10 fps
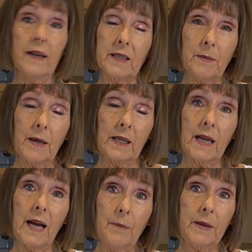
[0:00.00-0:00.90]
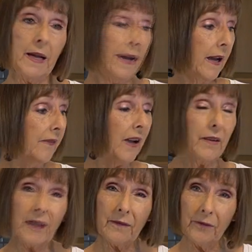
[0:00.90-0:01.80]
It's about 1.5 cups.
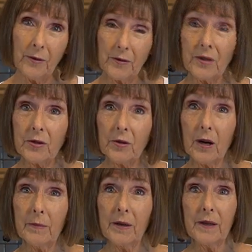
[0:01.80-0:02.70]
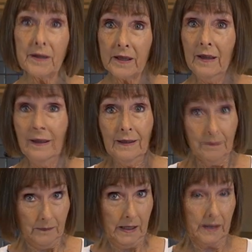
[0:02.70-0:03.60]
I've got frozen strawberries
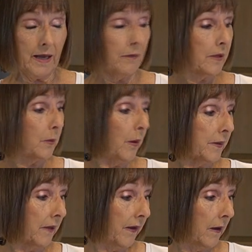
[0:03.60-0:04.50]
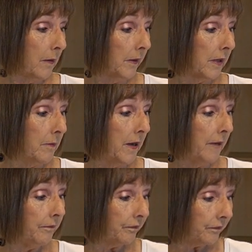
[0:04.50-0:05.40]
because that was what was available to
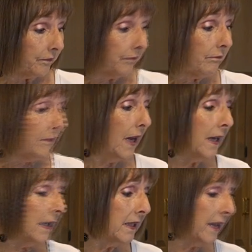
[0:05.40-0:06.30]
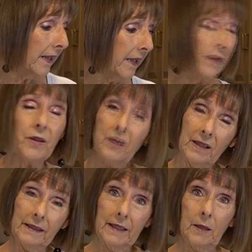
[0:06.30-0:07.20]
me. I think they're
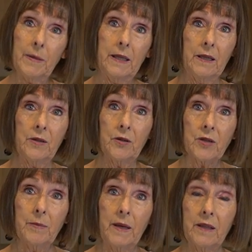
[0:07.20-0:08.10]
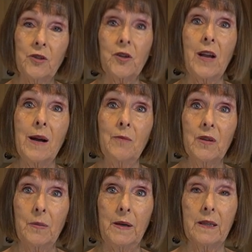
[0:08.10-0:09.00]
a little bit easier to make the jam
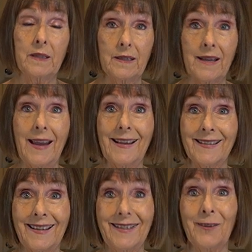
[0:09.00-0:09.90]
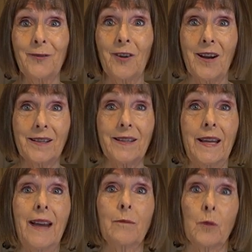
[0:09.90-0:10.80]
with because as they defrost,
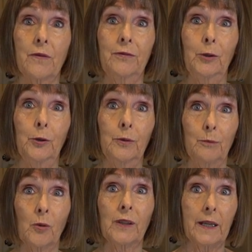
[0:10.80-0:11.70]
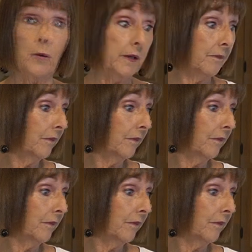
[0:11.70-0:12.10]
they have more liquid.